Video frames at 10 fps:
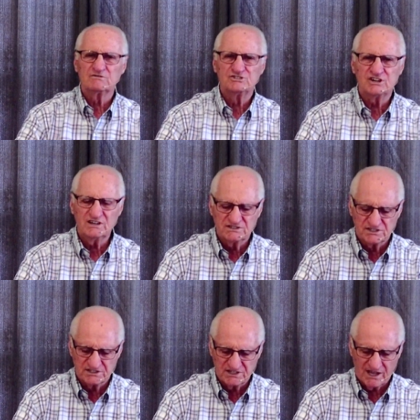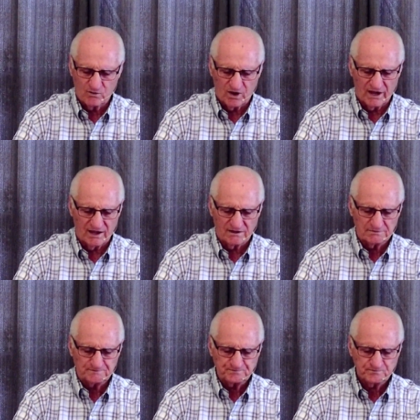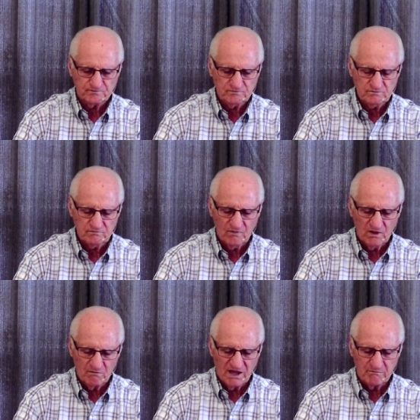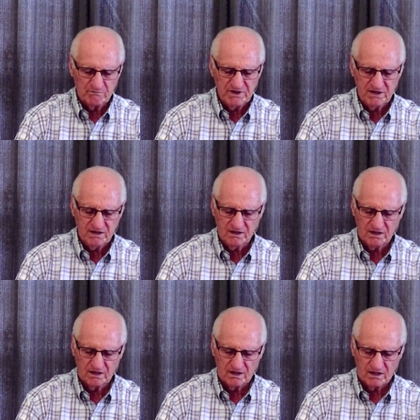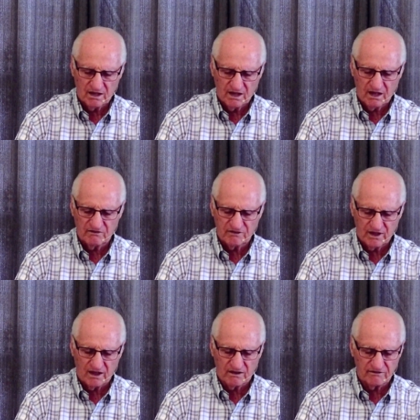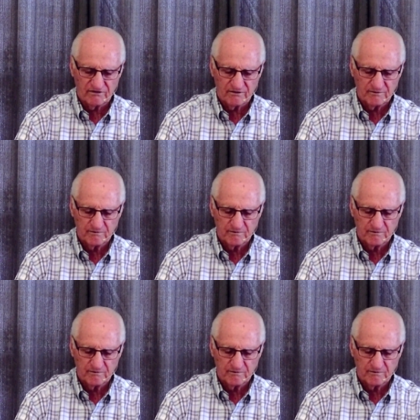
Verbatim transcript: Jesus that way? My B F F.